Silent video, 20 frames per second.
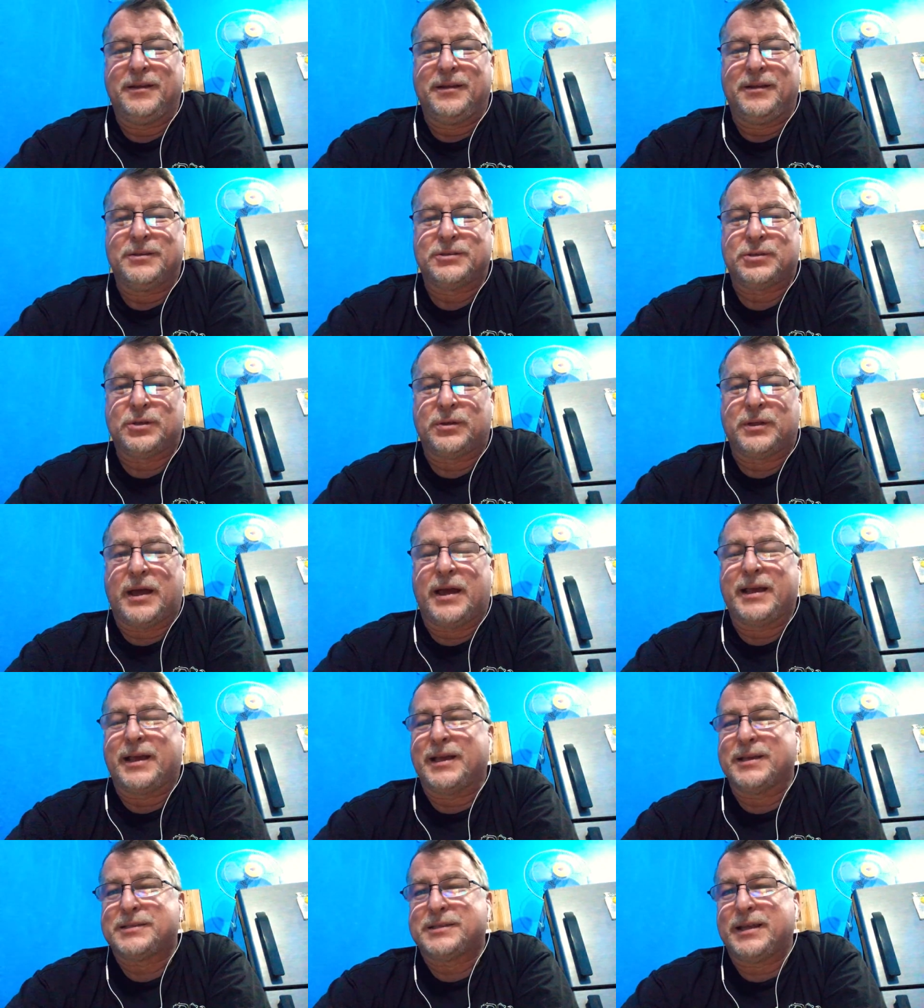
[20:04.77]
So I
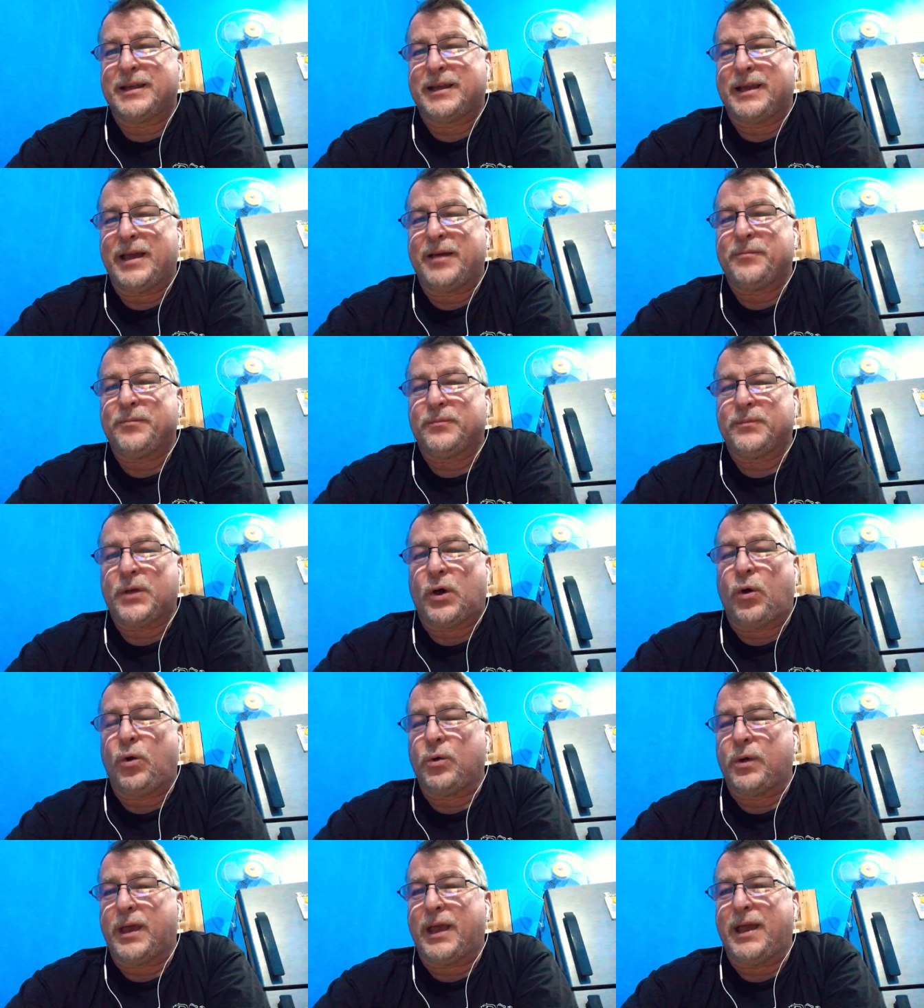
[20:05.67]
guess they gave them the
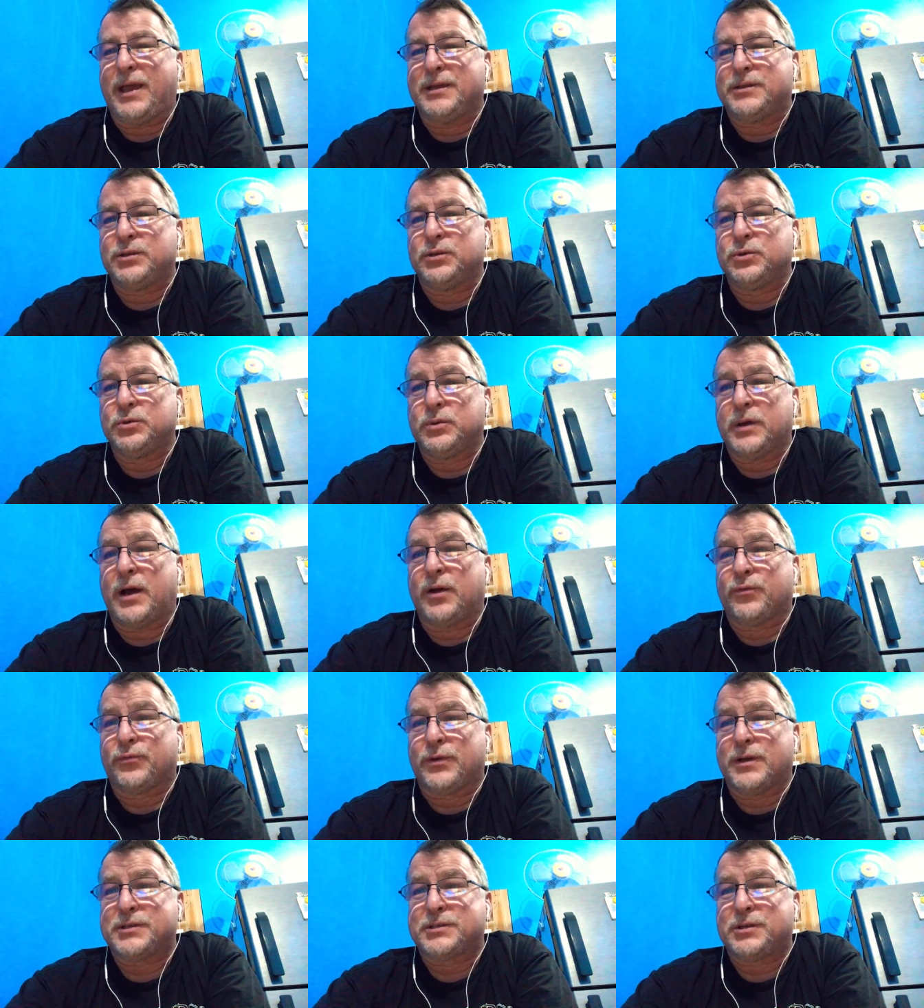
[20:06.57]
okay to do al
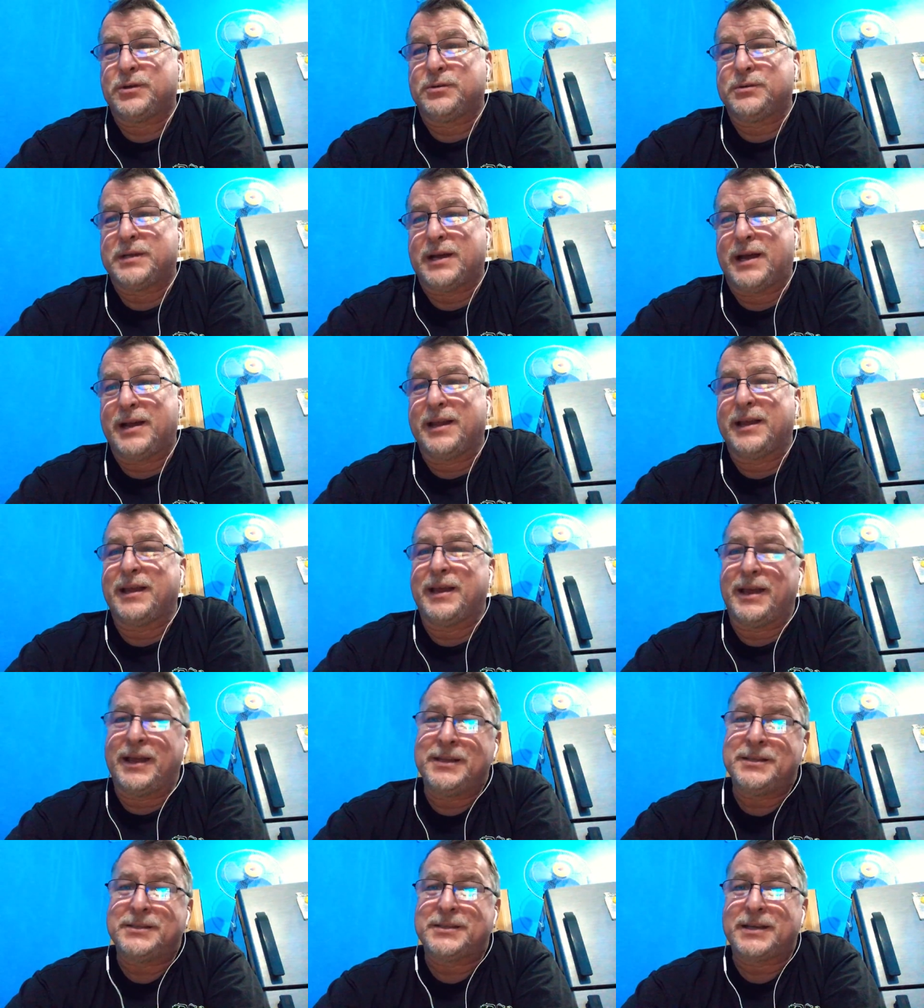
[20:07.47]
fresco dining
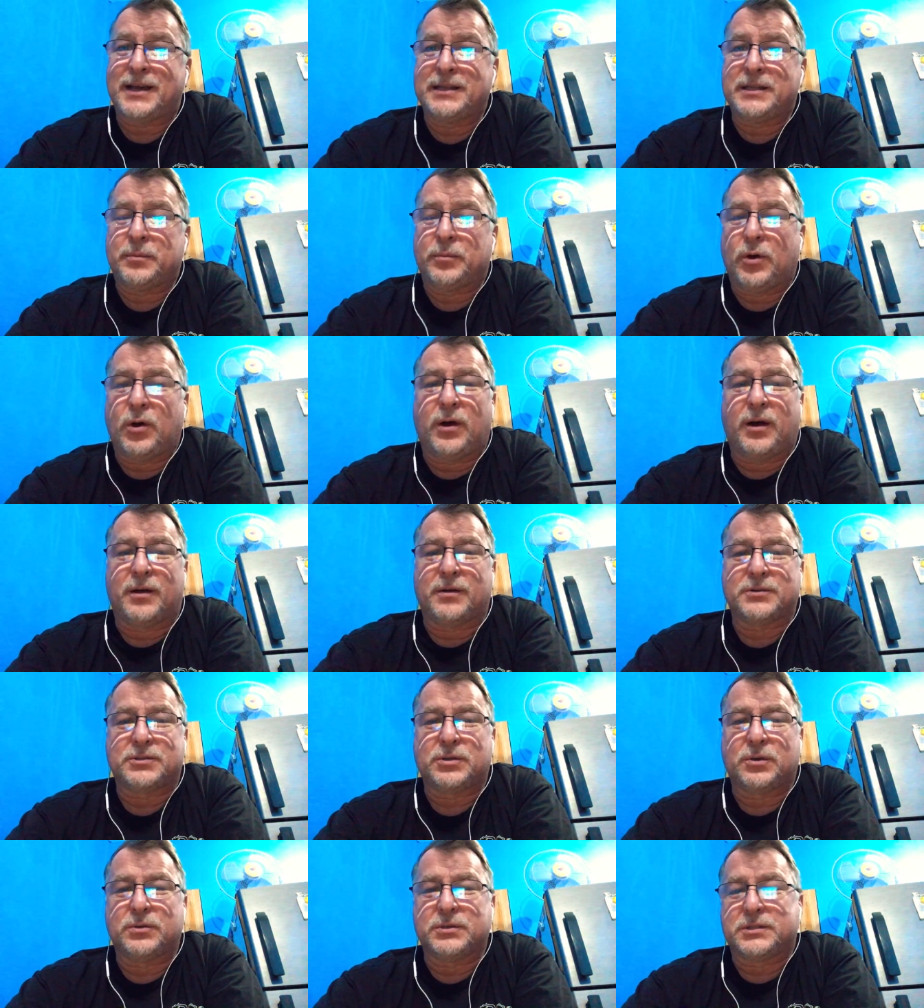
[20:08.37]
inside the mall.
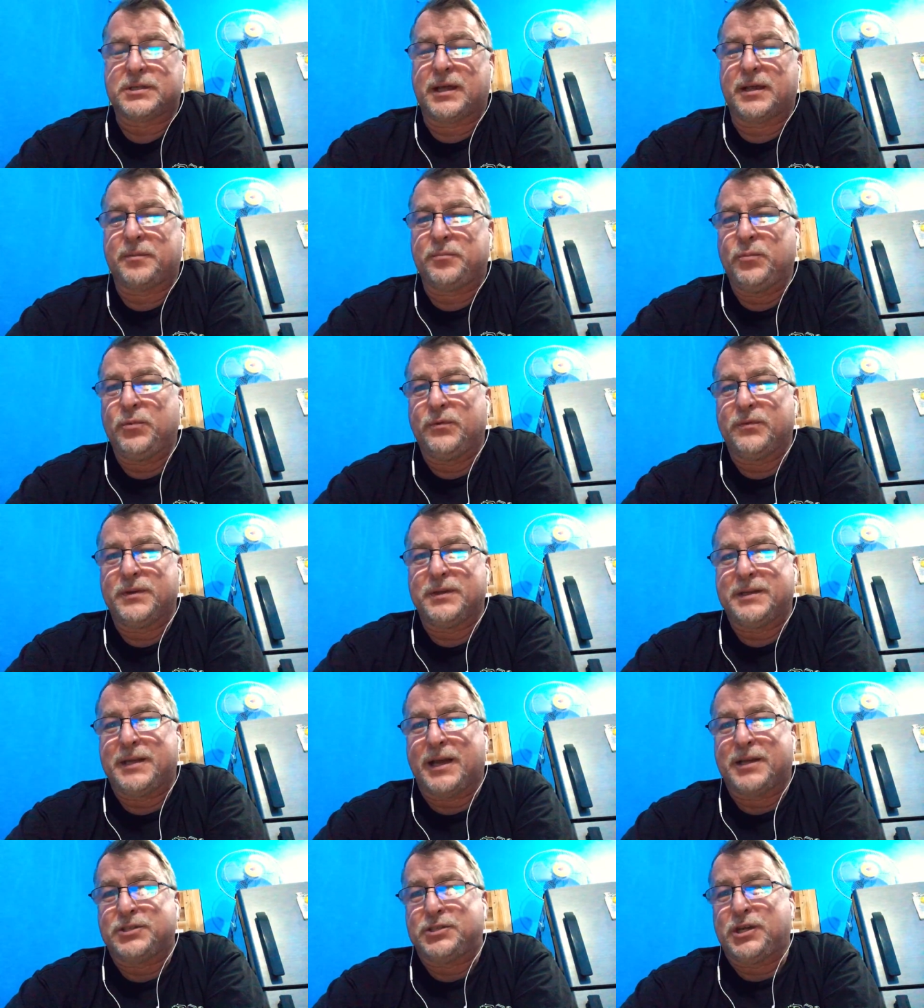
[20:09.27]
So it's like moving
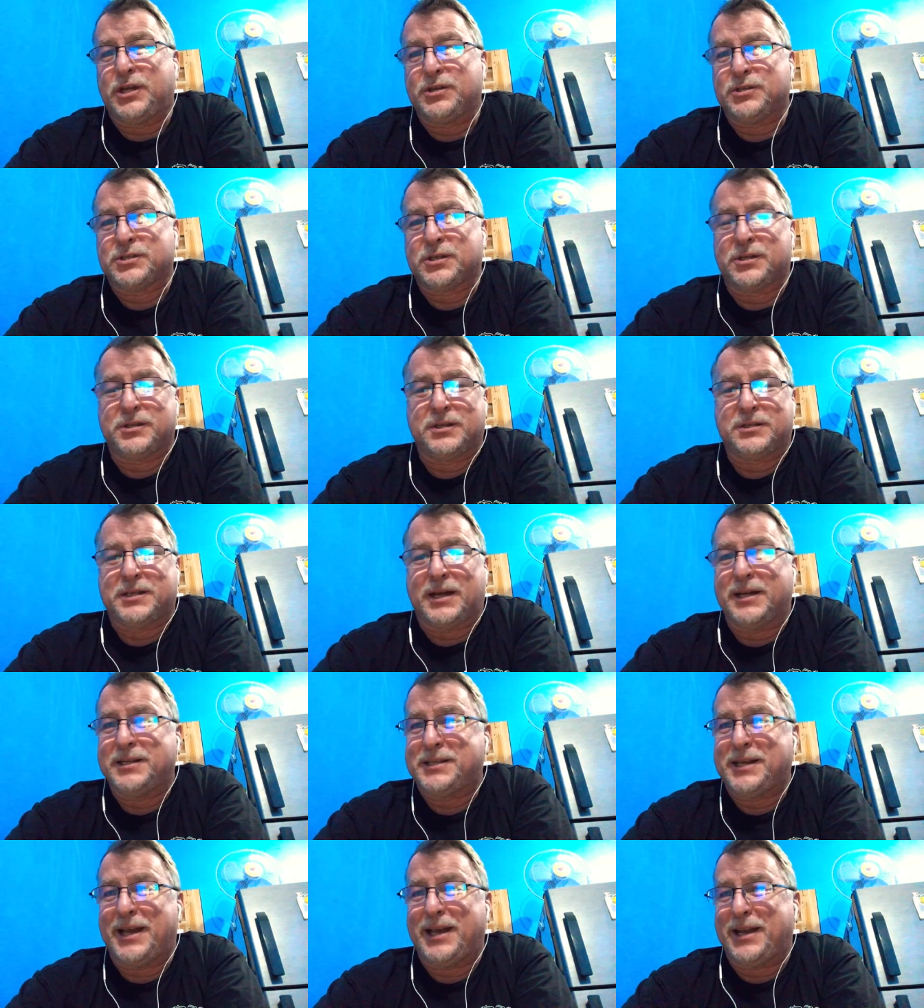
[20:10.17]
deck chairs on the
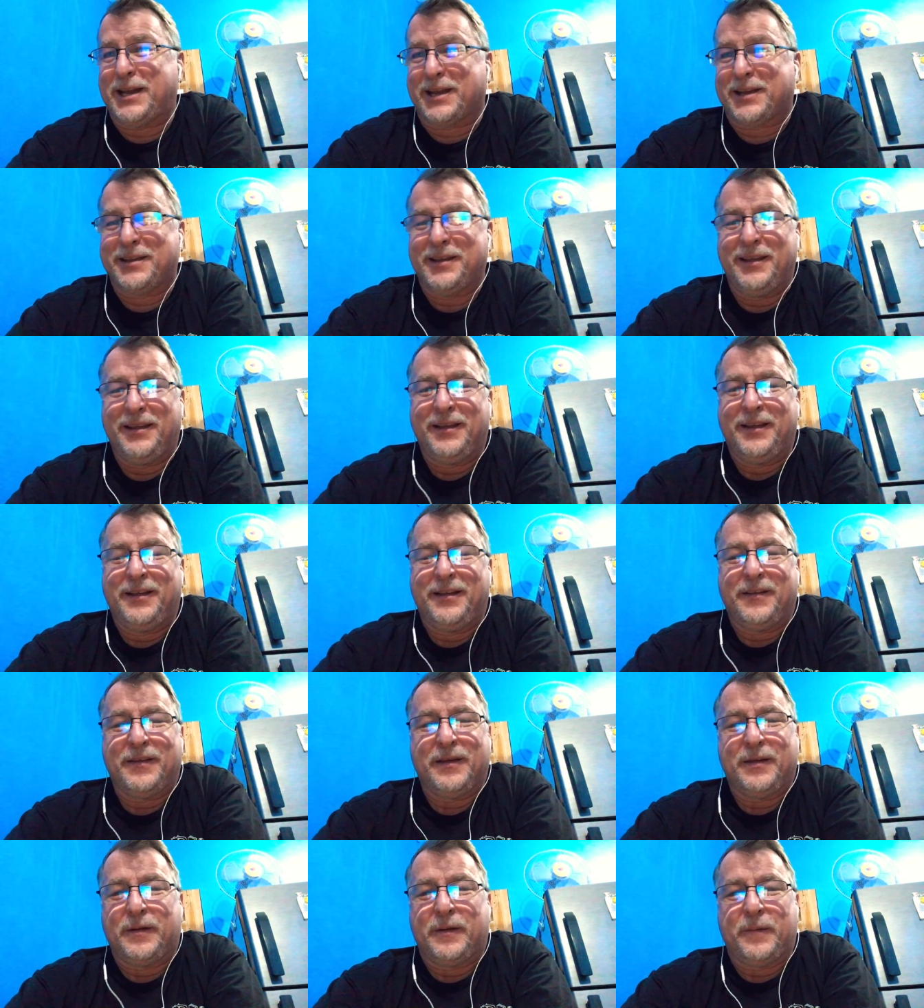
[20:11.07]
Titanic,
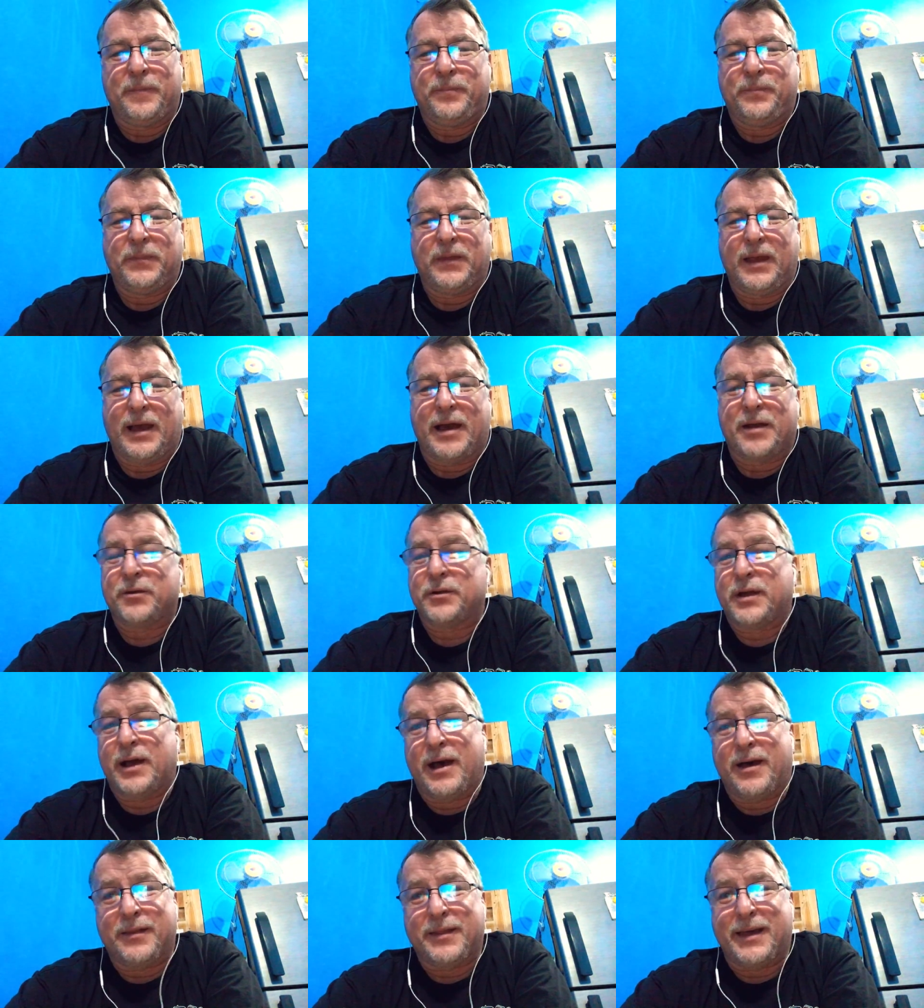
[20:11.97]
you know? I don't know
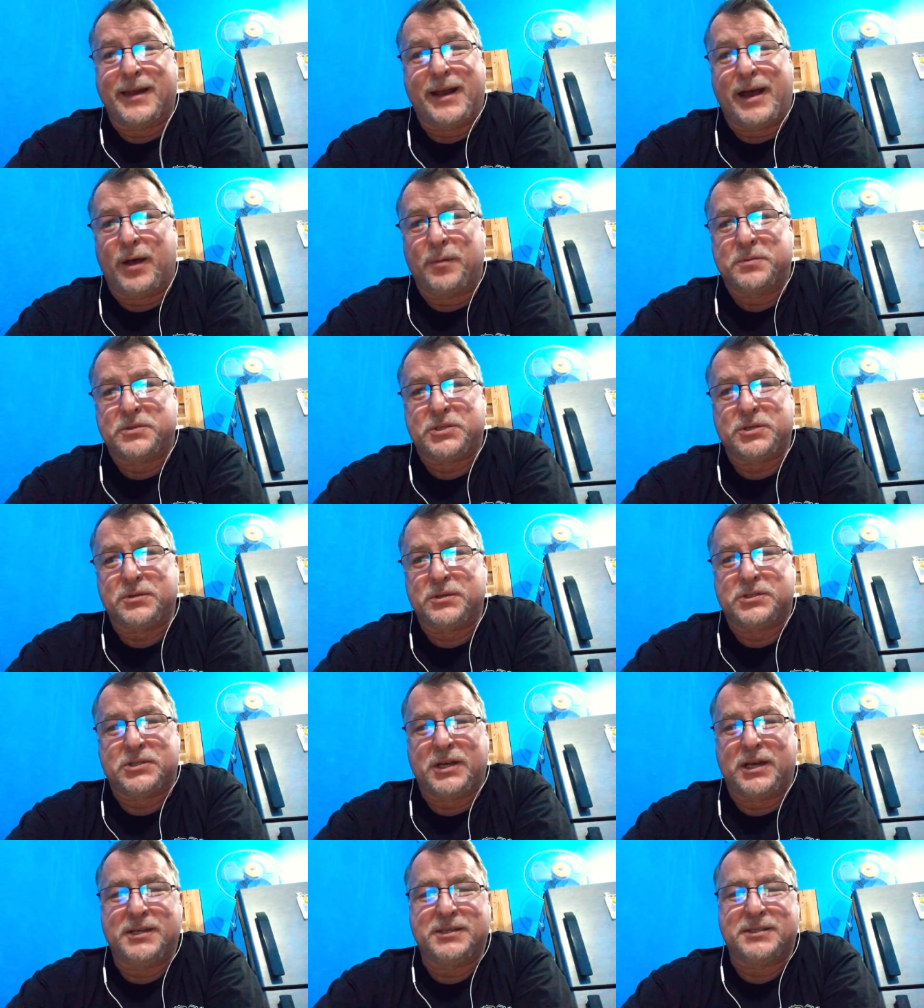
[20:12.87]
how that helps you or
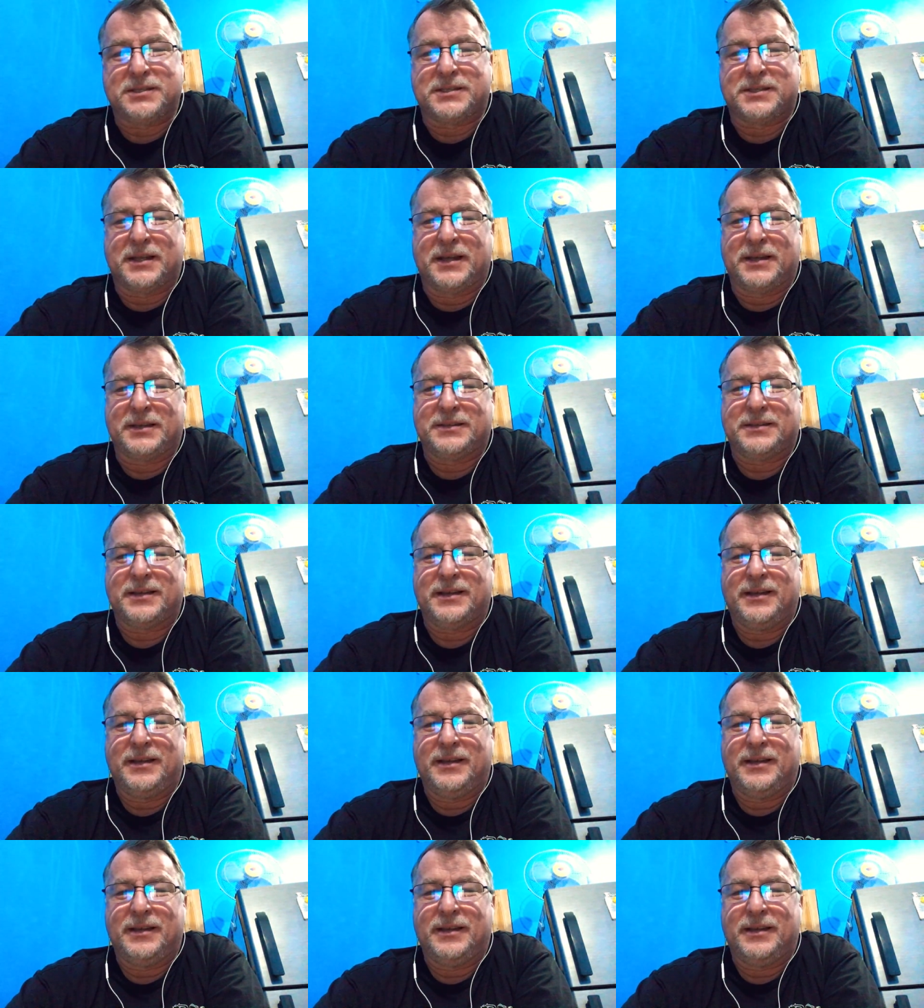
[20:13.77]
changes things.